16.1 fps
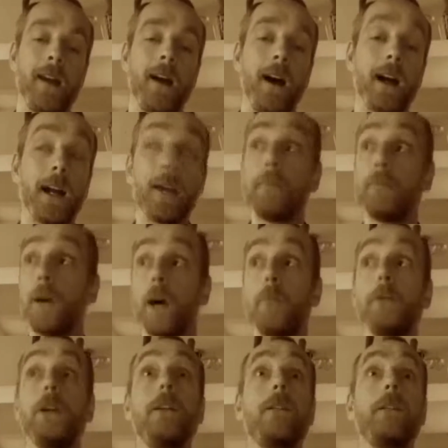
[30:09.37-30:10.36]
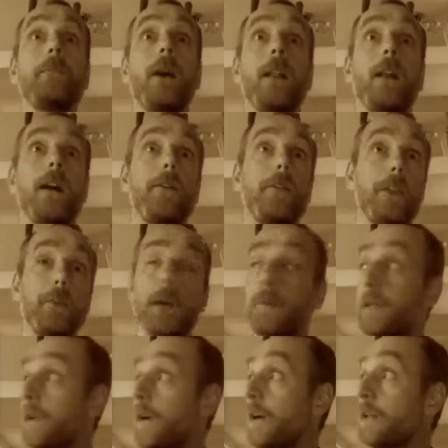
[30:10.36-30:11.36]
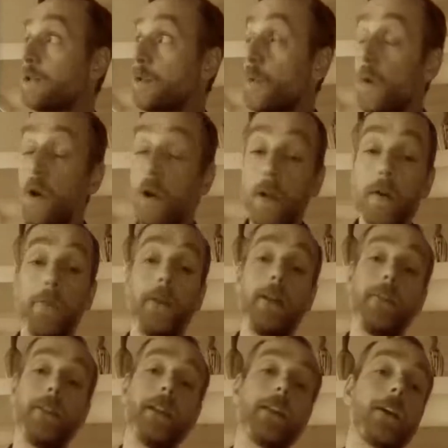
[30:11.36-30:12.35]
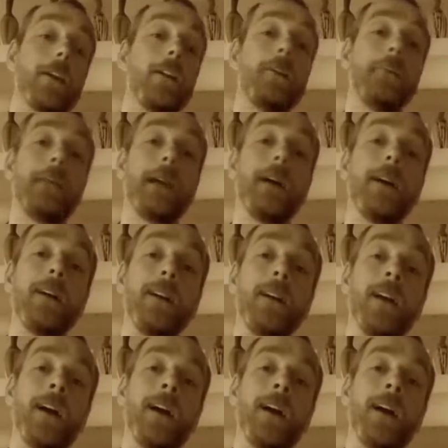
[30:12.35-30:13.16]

And I'm loving my life at the moment. I do love living in Colombia.